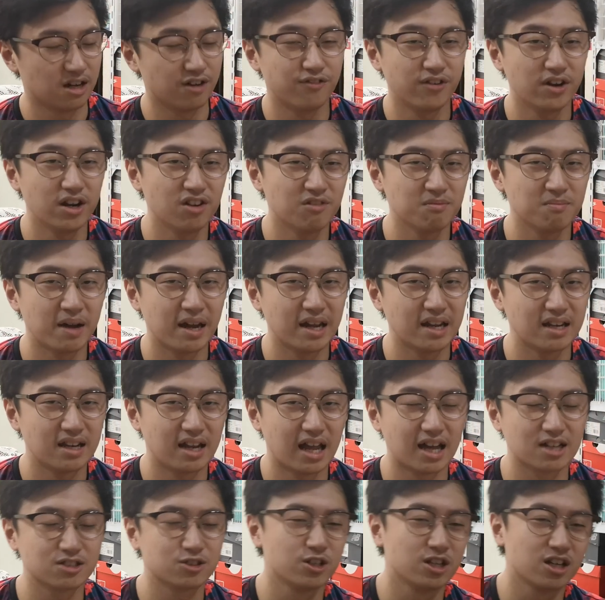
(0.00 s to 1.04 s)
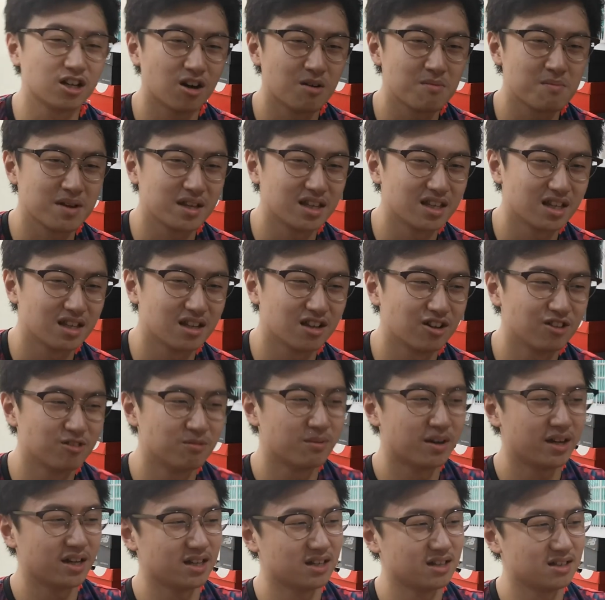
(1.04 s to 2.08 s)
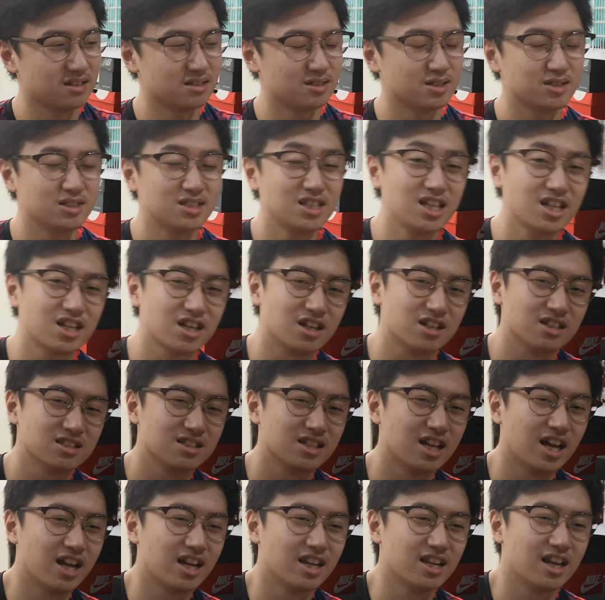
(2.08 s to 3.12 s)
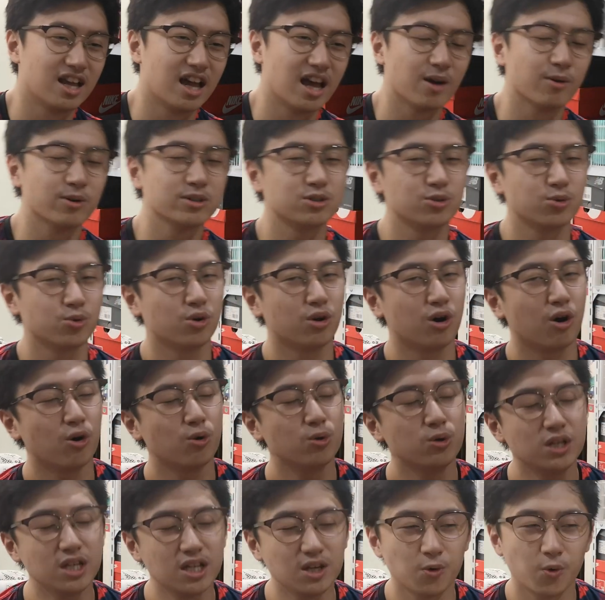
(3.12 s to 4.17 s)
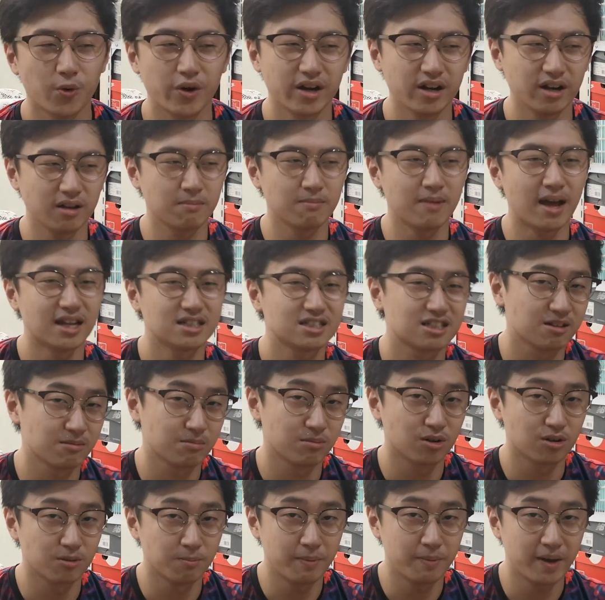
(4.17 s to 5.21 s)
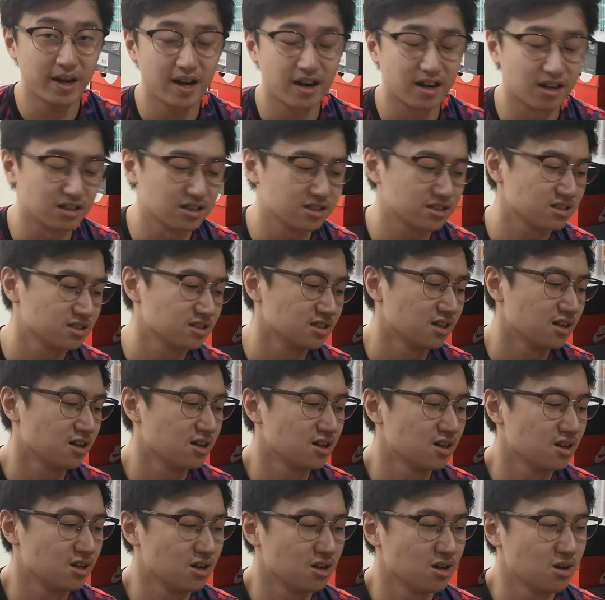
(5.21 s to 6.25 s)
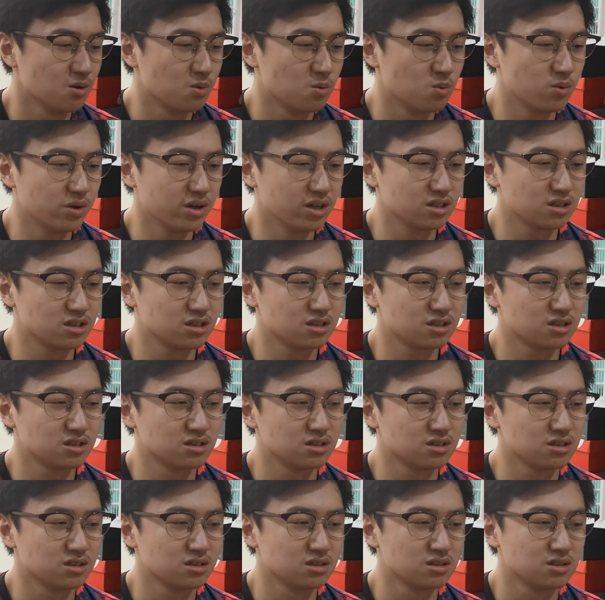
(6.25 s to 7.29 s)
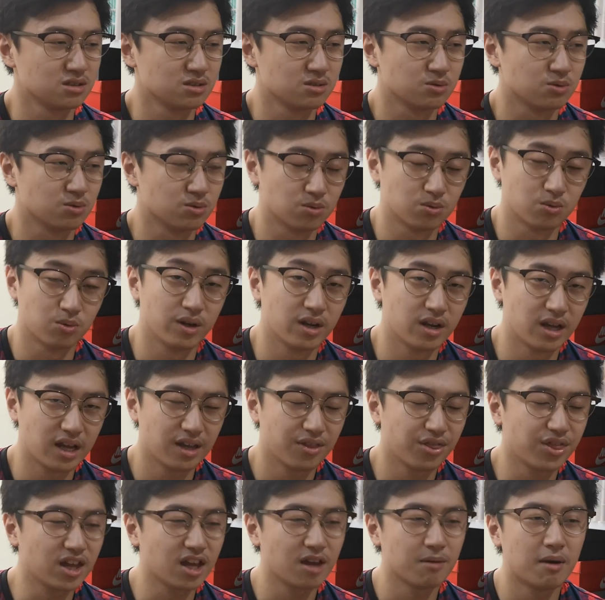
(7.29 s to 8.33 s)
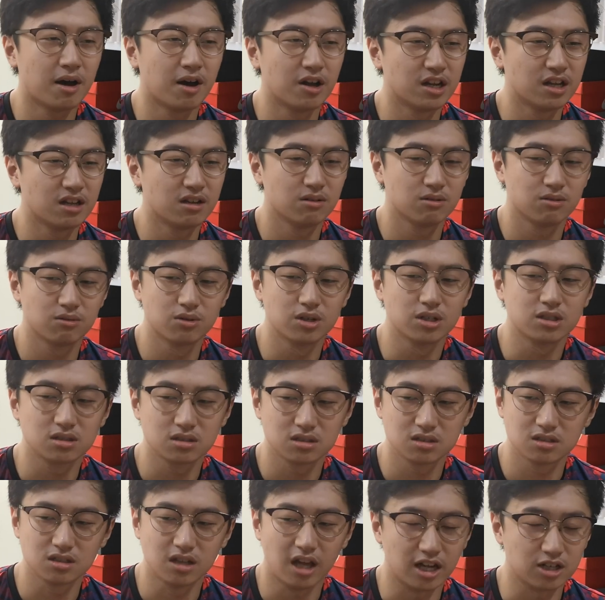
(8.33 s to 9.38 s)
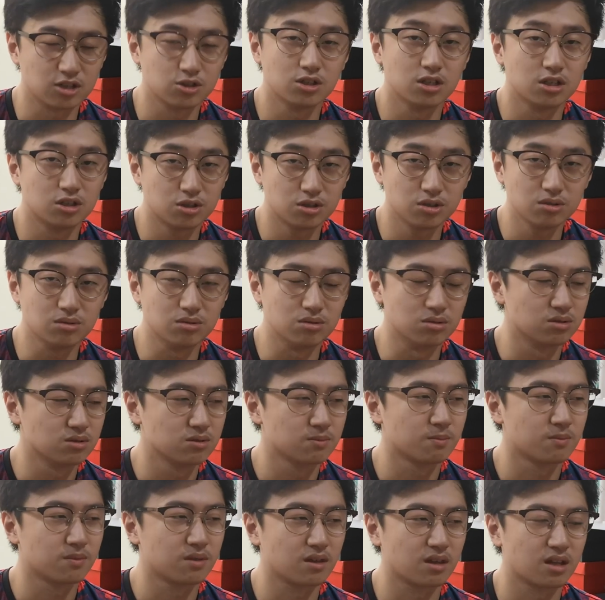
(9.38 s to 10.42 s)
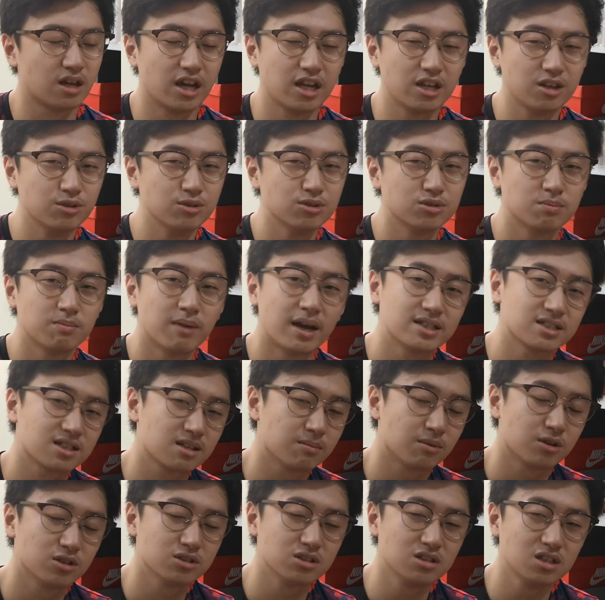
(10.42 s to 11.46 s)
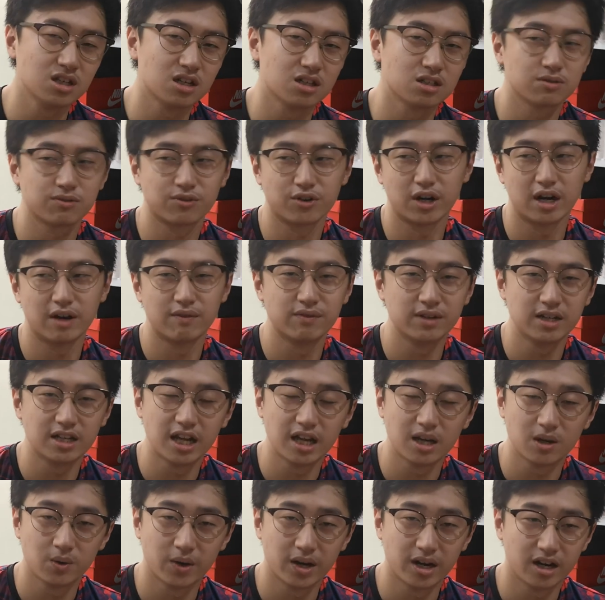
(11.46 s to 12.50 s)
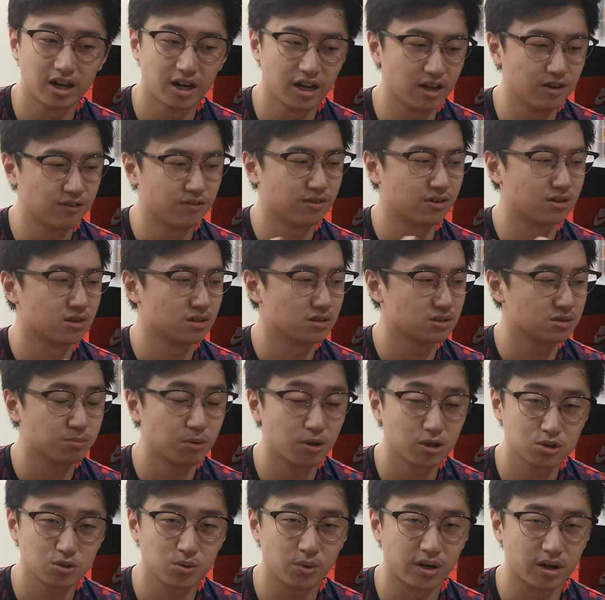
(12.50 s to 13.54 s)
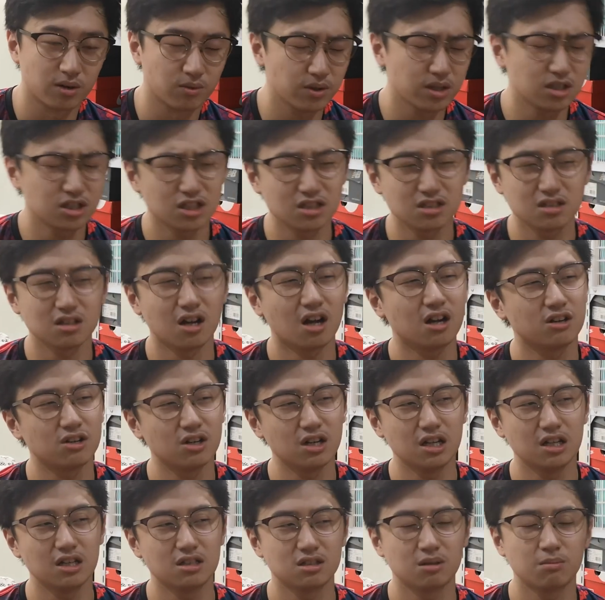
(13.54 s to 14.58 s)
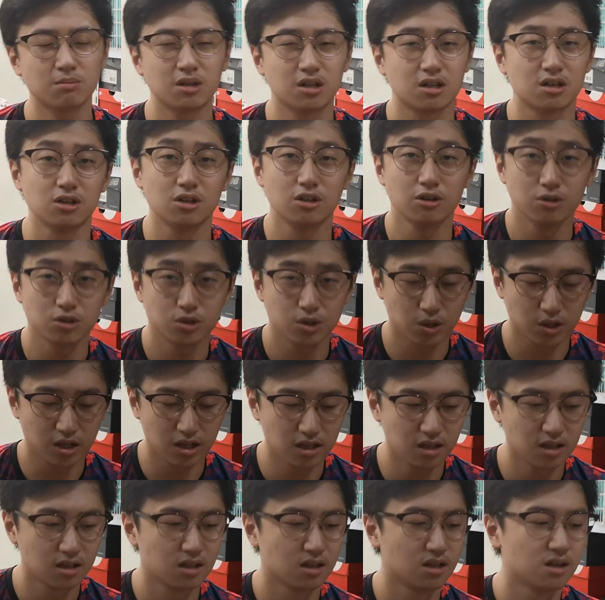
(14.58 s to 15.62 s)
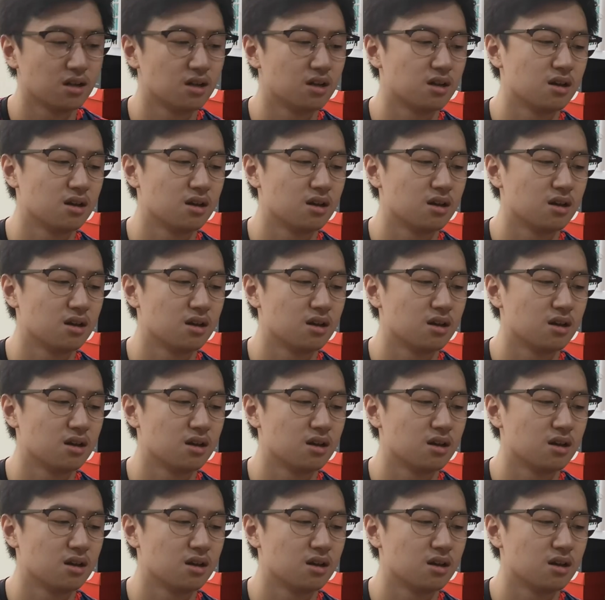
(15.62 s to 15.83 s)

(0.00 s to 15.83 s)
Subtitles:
a friend of mine actually commented on my sneakers that I was only wearing basketball pairs, which, when I think about it, was actually true. I use basketball sneakers for everyday wear and for sportswear, which is not really something unusual,